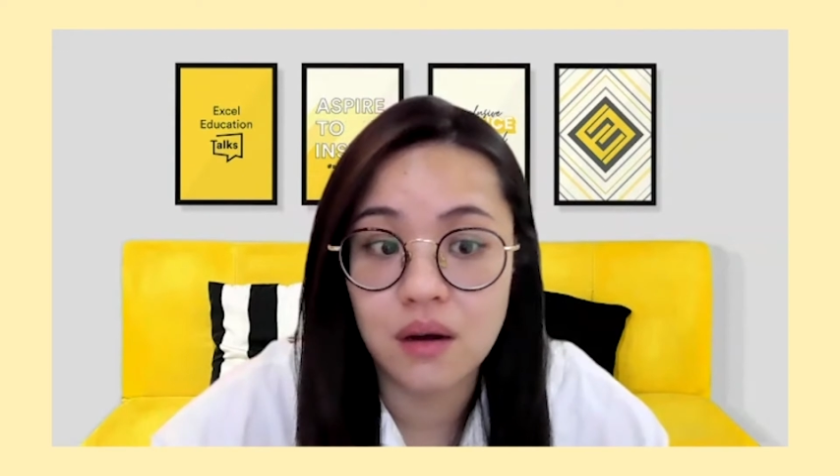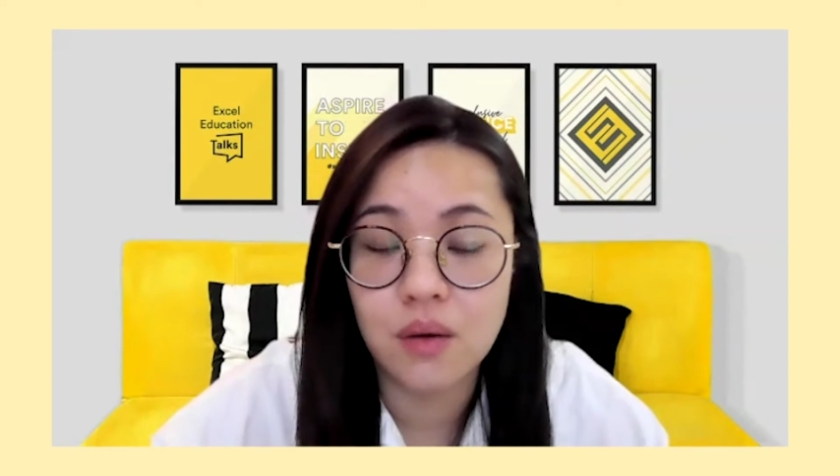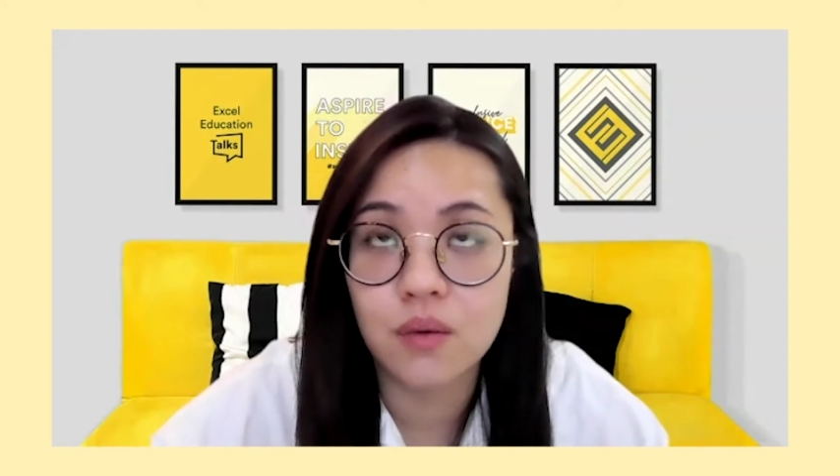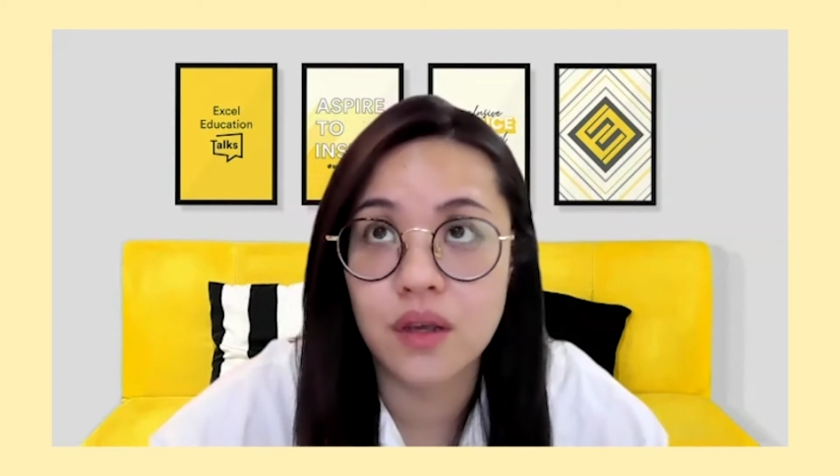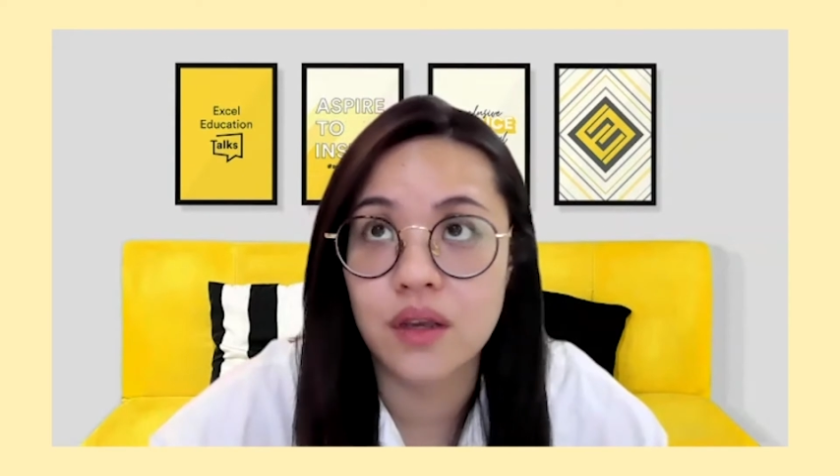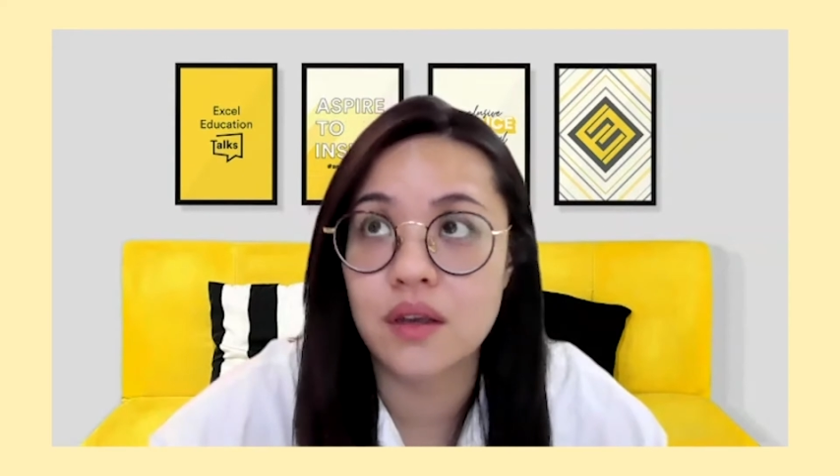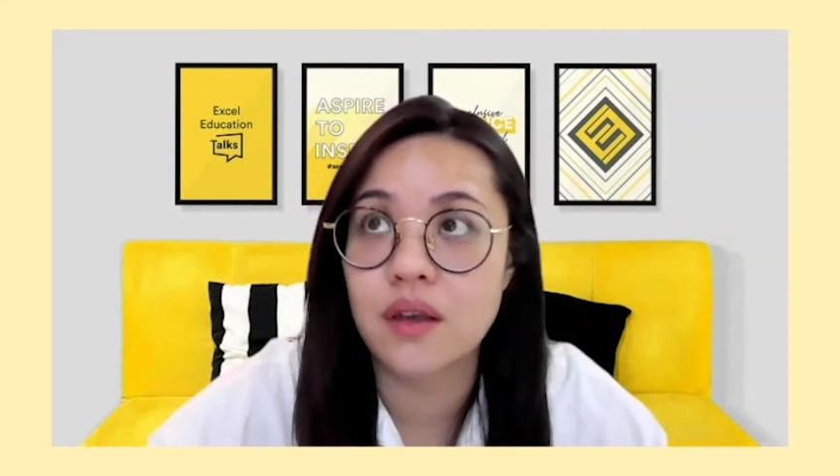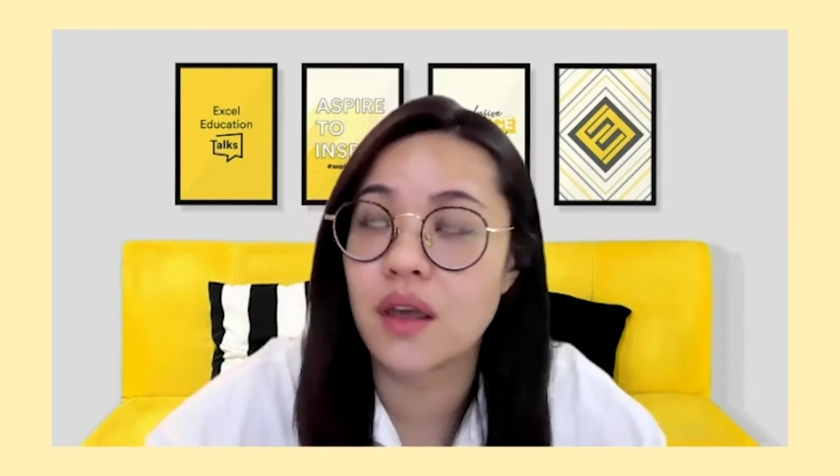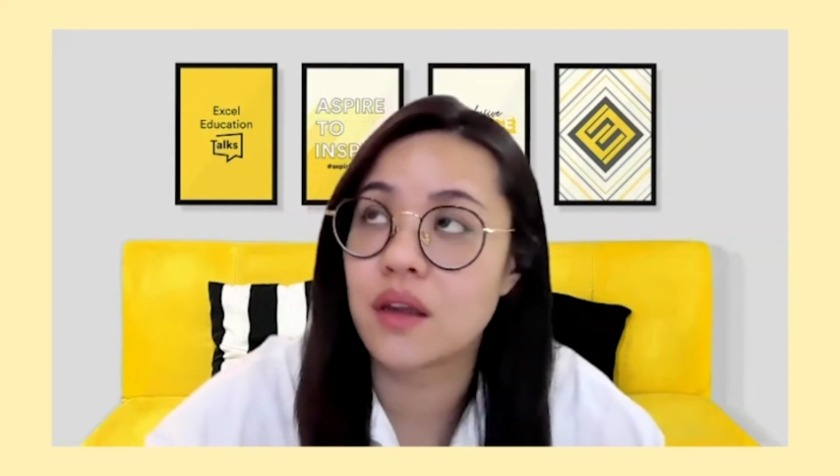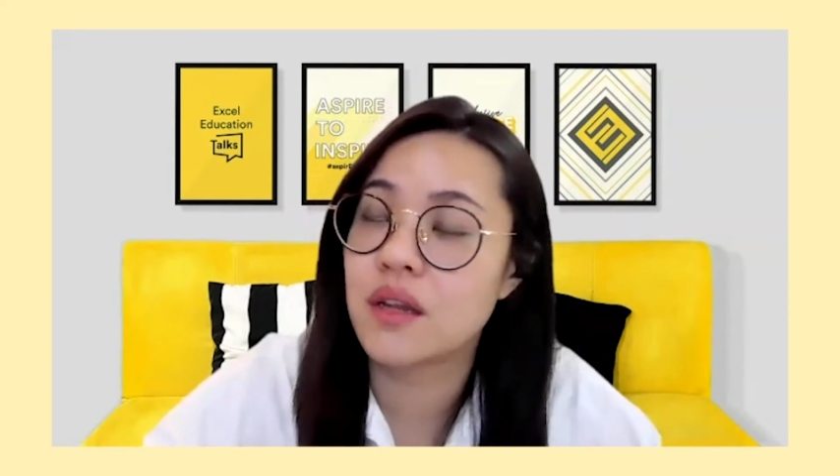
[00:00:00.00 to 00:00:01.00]
Okay,
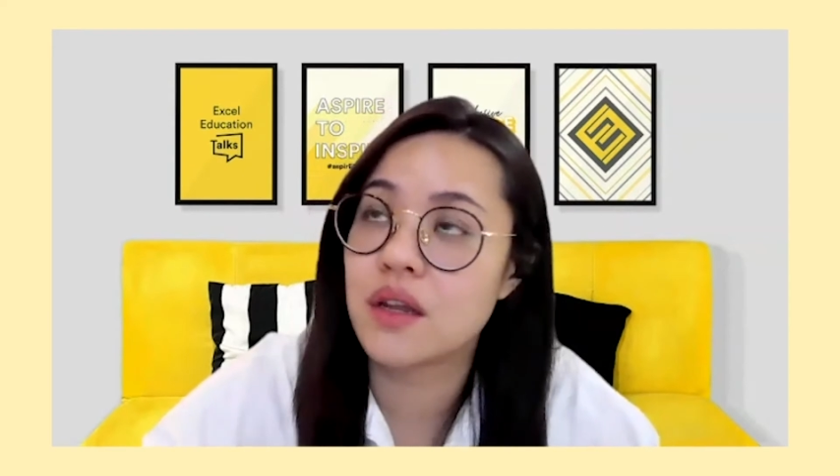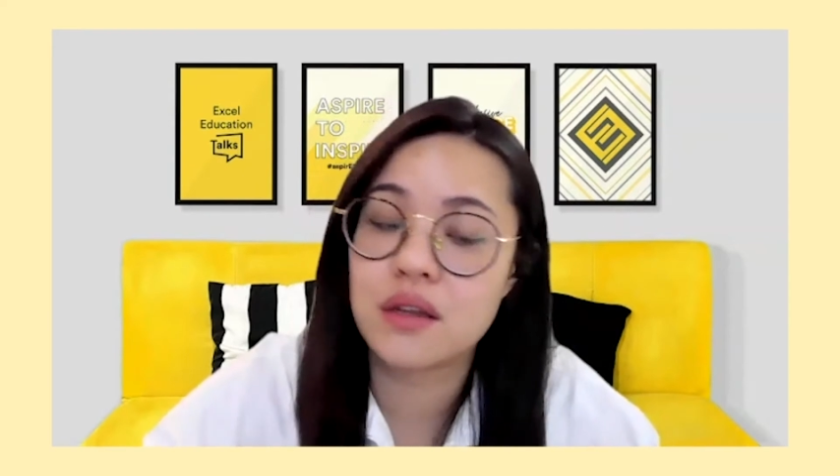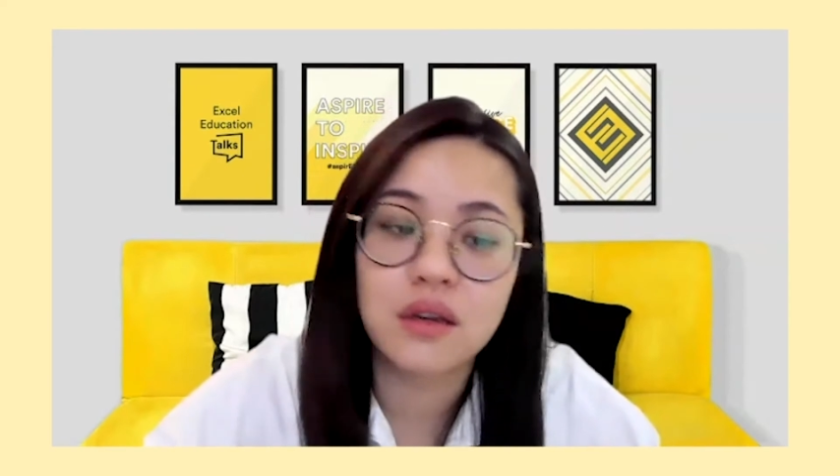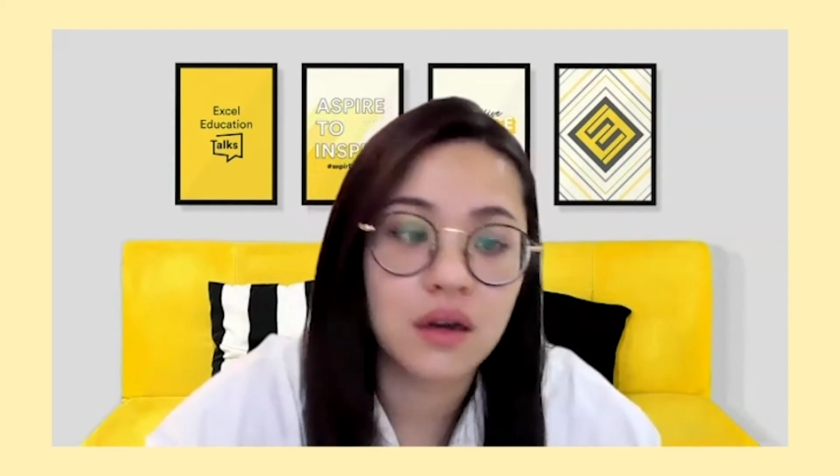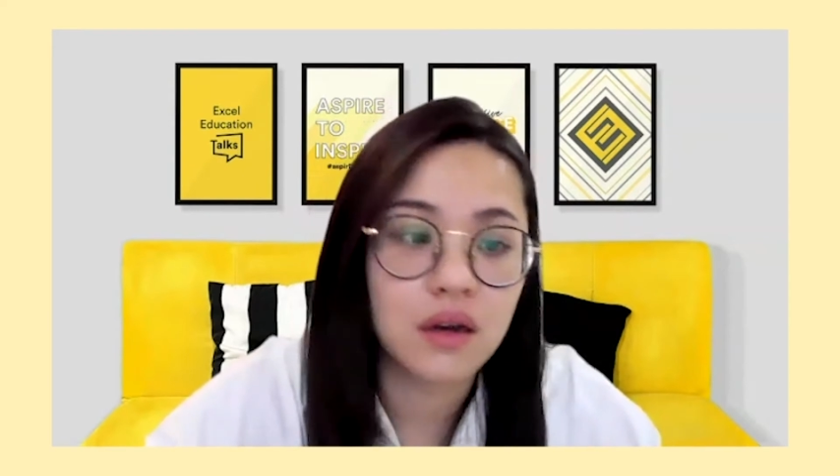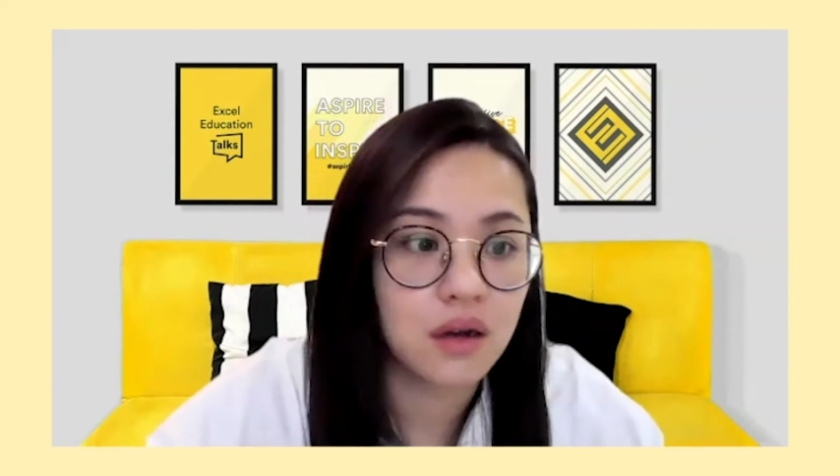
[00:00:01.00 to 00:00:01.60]
and then